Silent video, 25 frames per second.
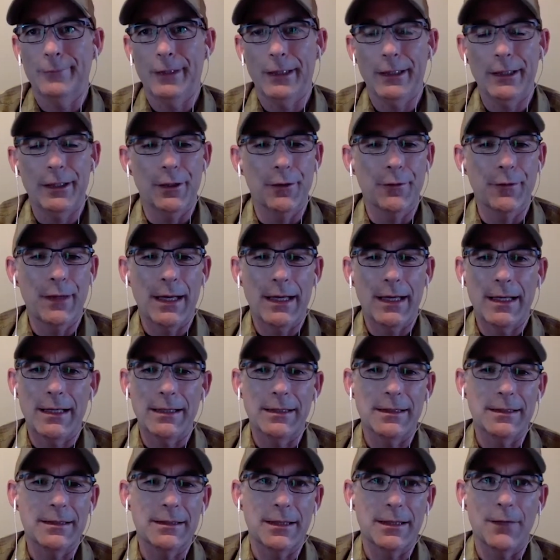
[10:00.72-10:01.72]
that
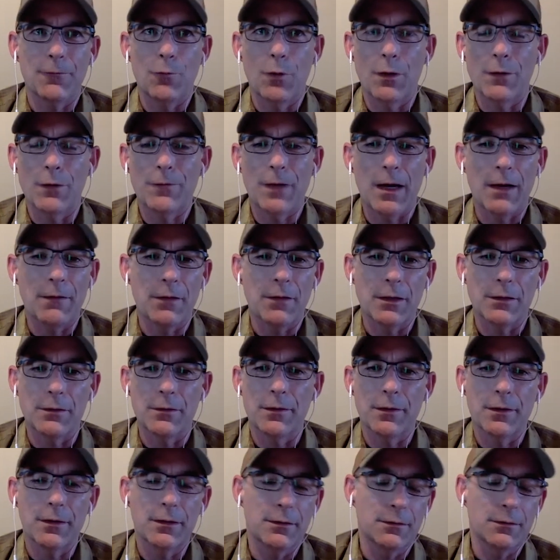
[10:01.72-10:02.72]
kind of stuff,
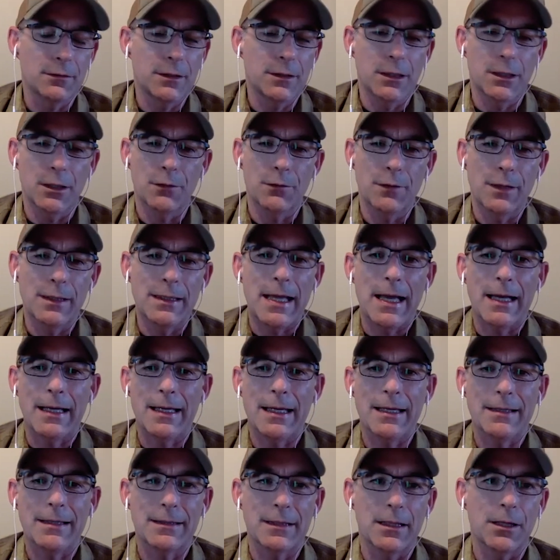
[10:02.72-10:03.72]
1/500th, in that
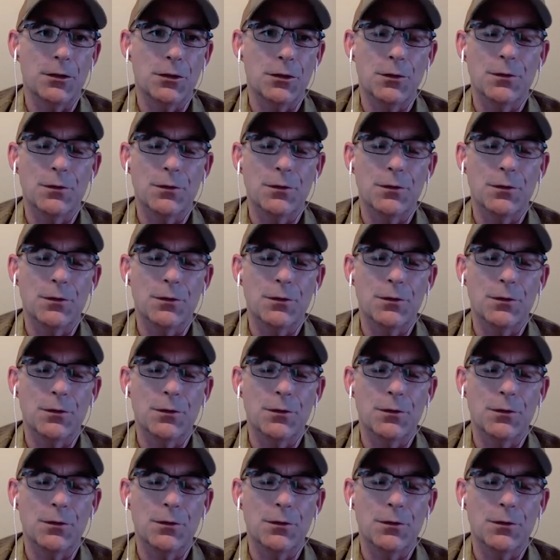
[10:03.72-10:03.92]
case, they're